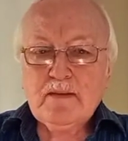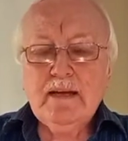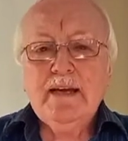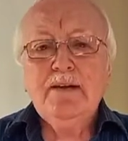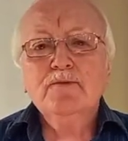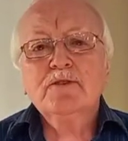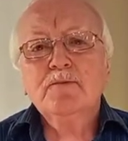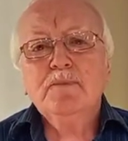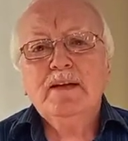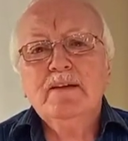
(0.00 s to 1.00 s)
He was to
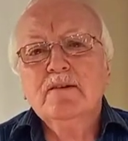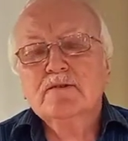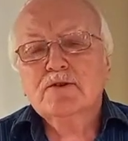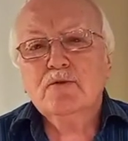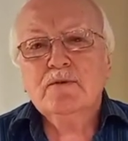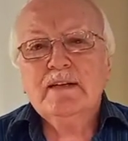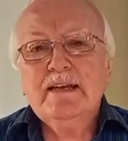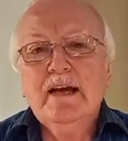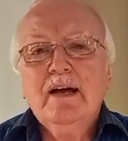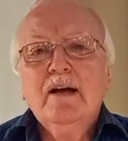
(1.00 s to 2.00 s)
be
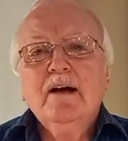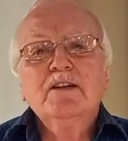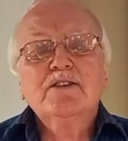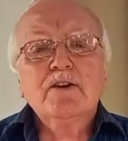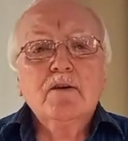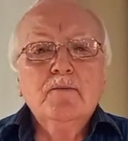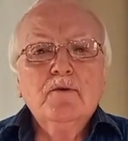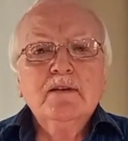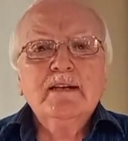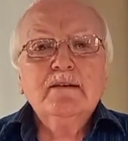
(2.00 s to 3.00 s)
totally
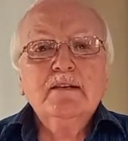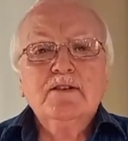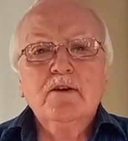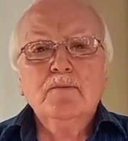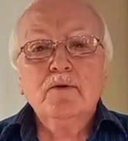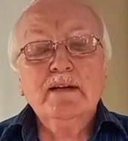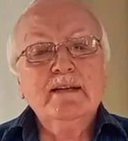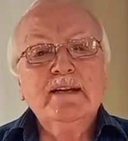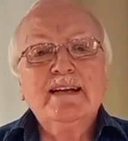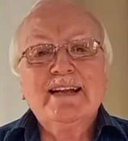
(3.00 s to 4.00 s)

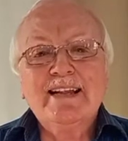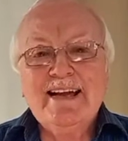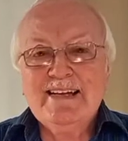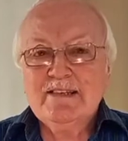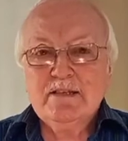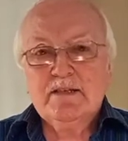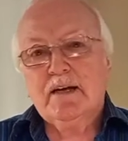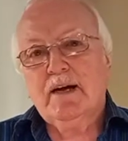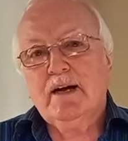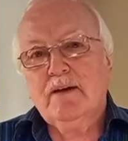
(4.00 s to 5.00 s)
ceremonially cleansed
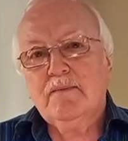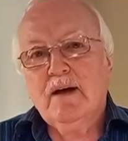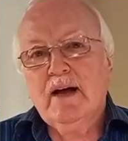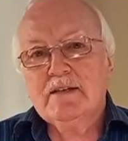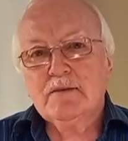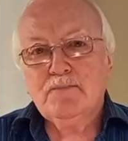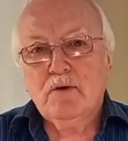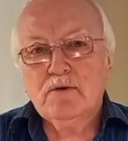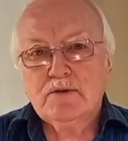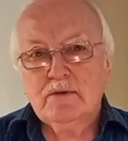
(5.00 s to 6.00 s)
um, as
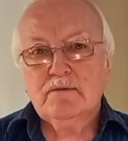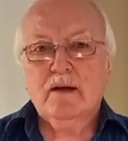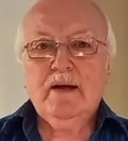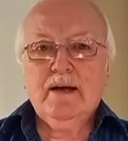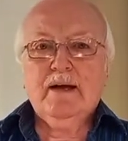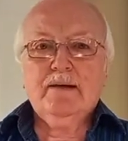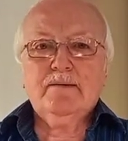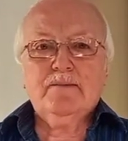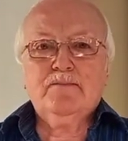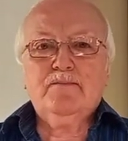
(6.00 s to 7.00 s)
opposed to uh,
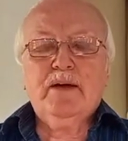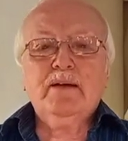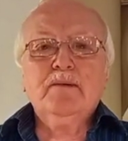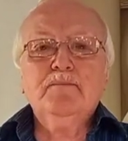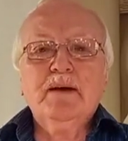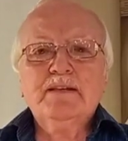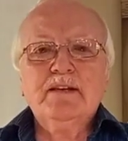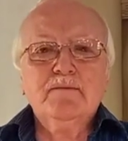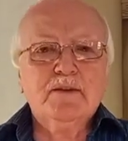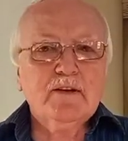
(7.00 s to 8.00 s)
being
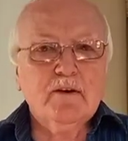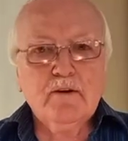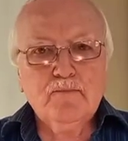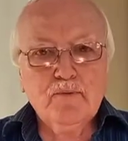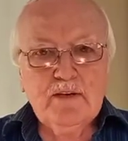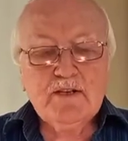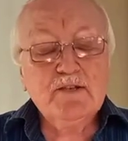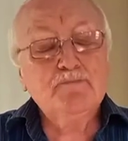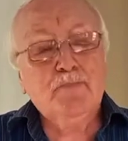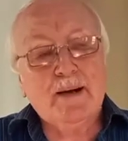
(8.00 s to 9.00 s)
mixing with the other
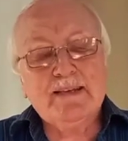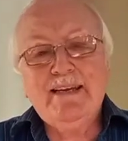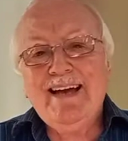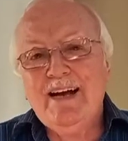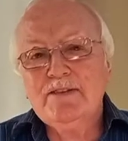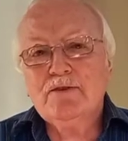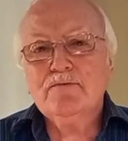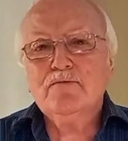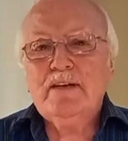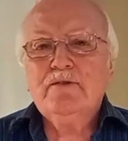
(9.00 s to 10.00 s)
priests. But he had to
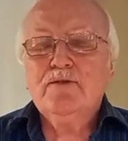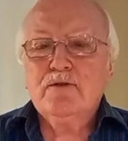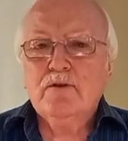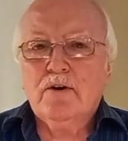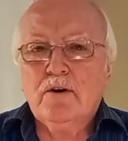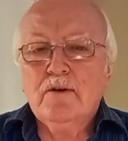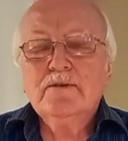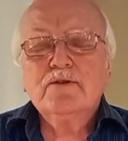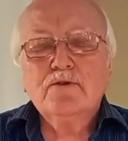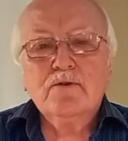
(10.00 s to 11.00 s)
read the law,
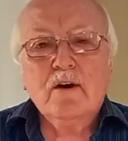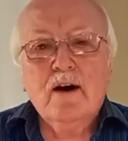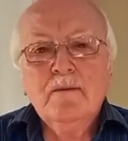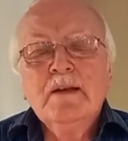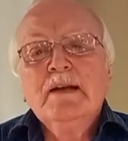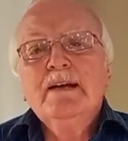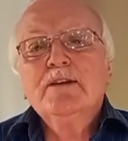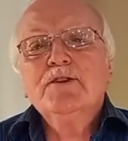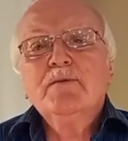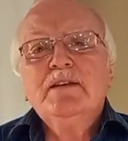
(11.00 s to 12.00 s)
the Torah, he
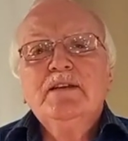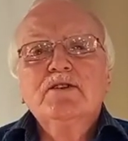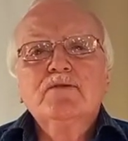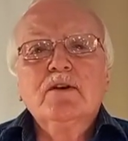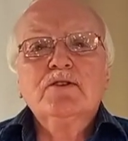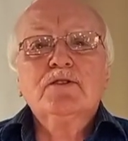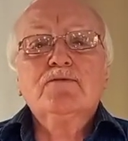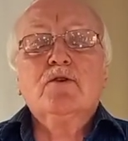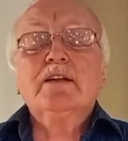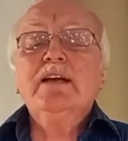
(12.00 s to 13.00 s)
had to read the instructions of
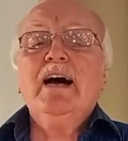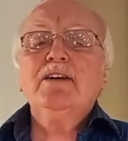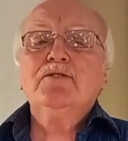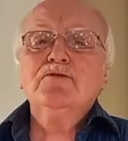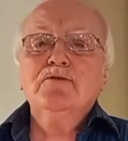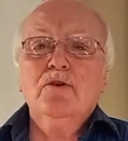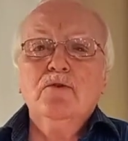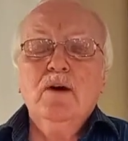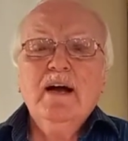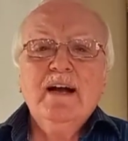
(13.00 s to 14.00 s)
God. He had to
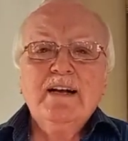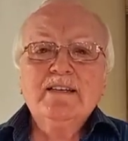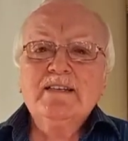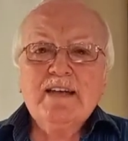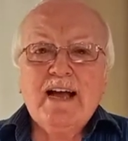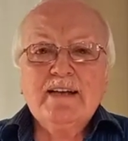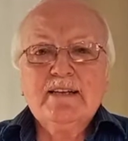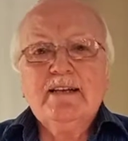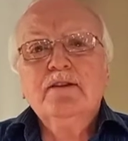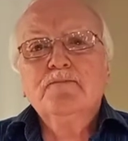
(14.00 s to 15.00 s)
know
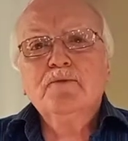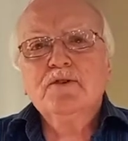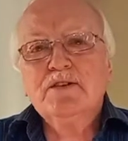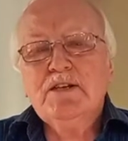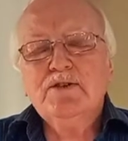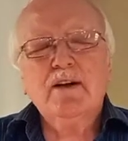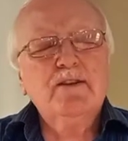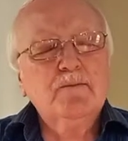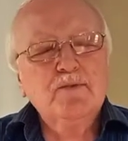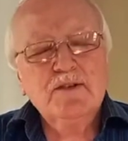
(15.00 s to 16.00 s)
exactly the procedure.
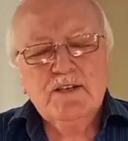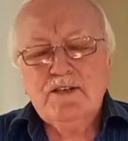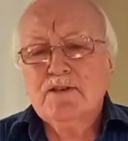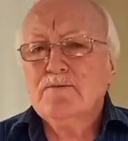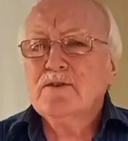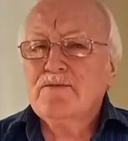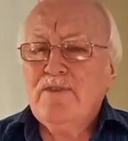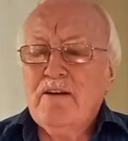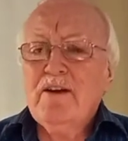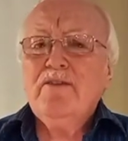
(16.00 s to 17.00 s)
And the procedure was
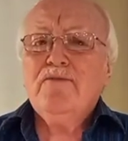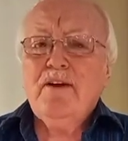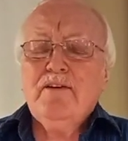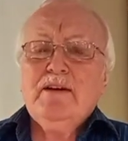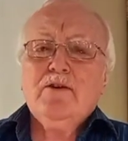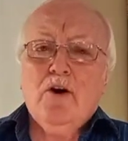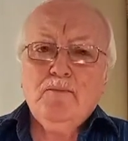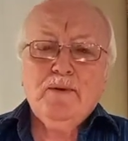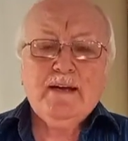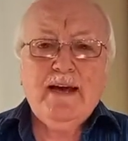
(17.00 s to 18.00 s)
very, very
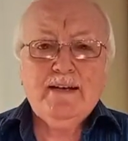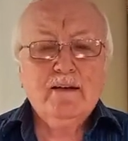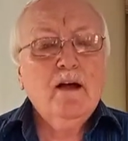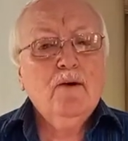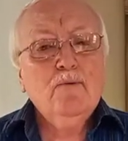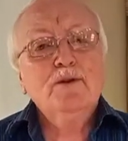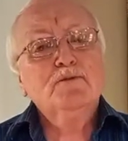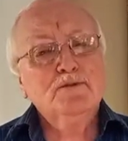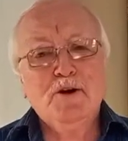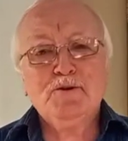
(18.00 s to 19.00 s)
complicated, which
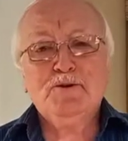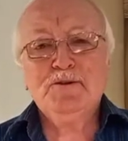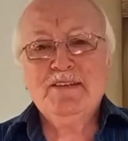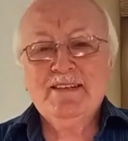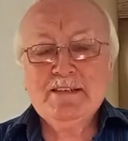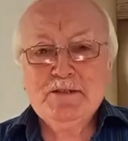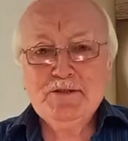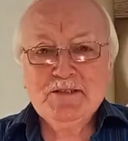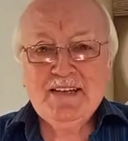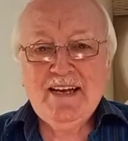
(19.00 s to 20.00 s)
we're not going to get into
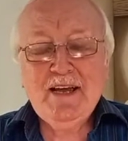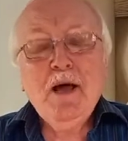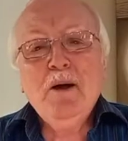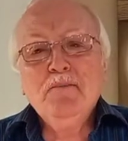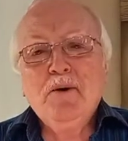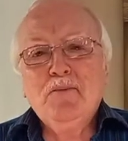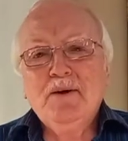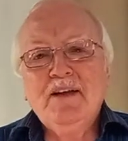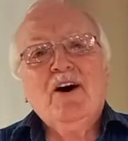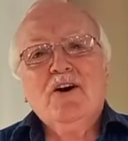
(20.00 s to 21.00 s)
today. But
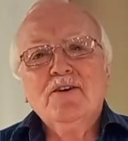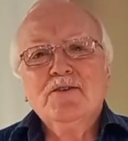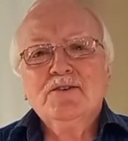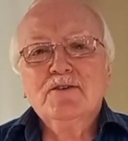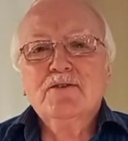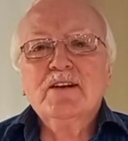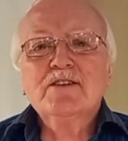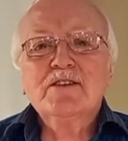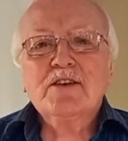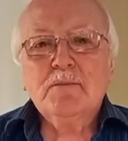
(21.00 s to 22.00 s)
we are going to look at
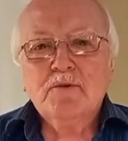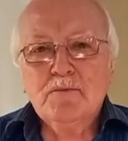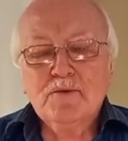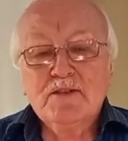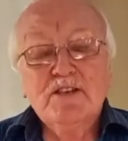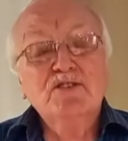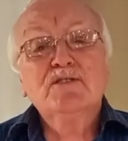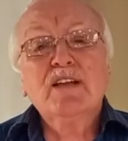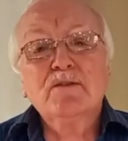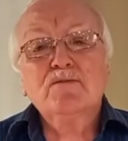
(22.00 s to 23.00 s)
some of the procedures
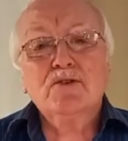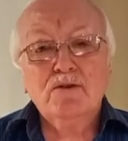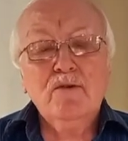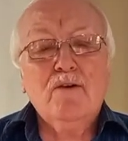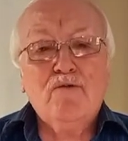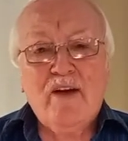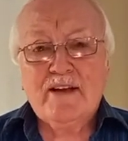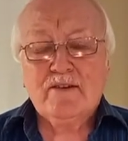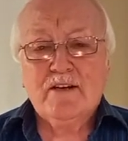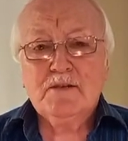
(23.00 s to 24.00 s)
that do
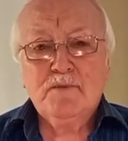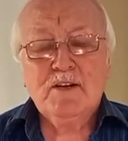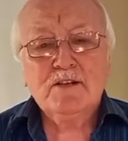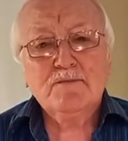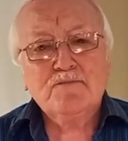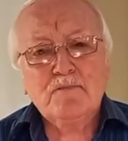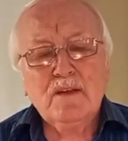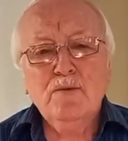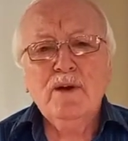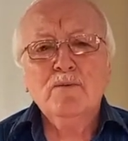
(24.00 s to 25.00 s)
affect us because
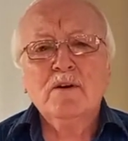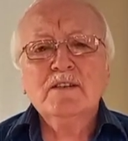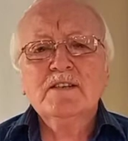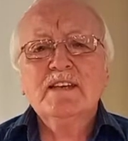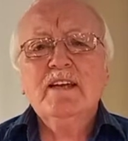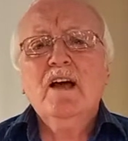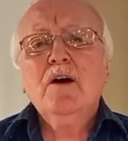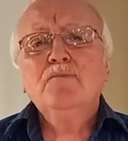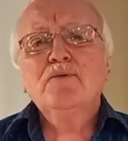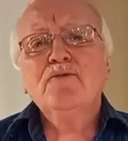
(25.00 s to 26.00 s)
we want to see
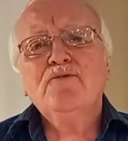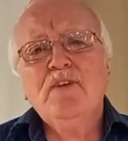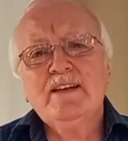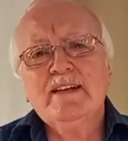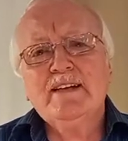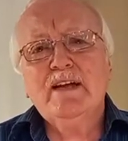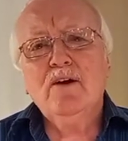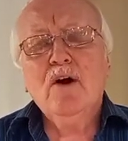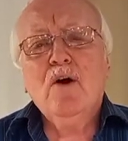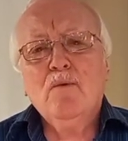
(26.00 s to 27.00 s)
prophetically
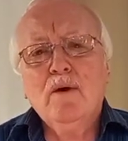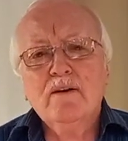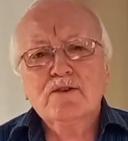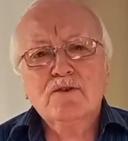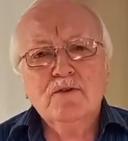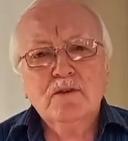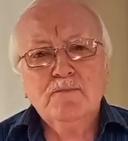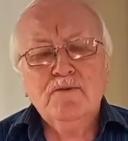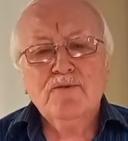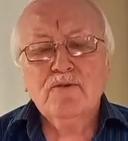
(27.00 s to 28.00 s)
where it's going to
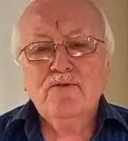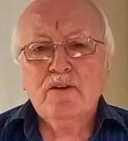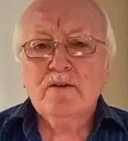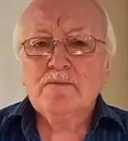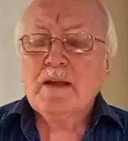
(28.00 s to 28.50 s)
be fulfilled.